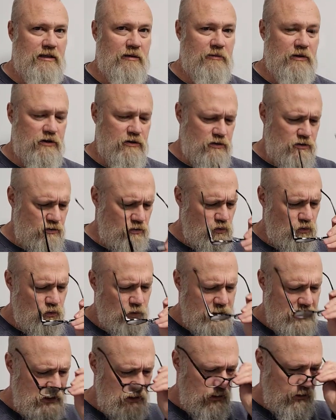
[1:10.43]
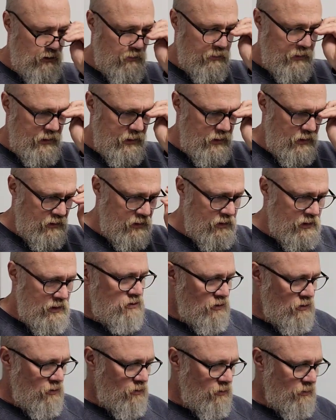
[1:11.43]
Let me just read a little bit here.
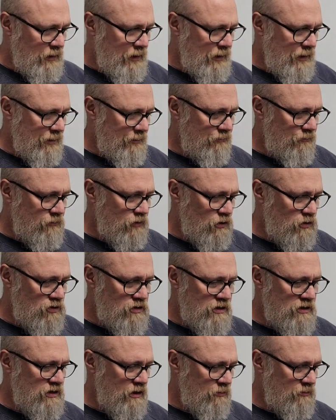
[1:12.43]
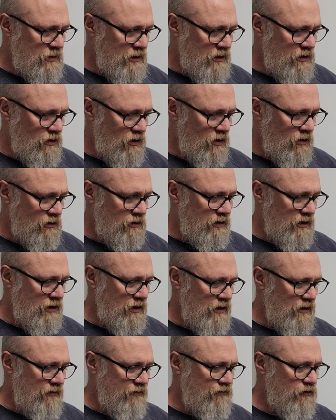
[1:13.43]
So um, they're using something called
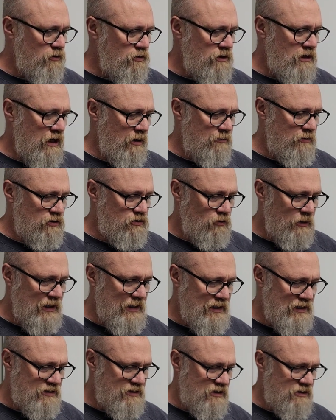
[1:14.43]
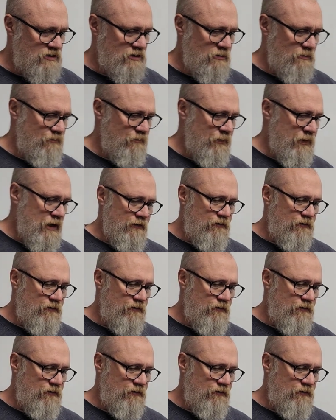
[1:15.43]
a, a, food compass rating system.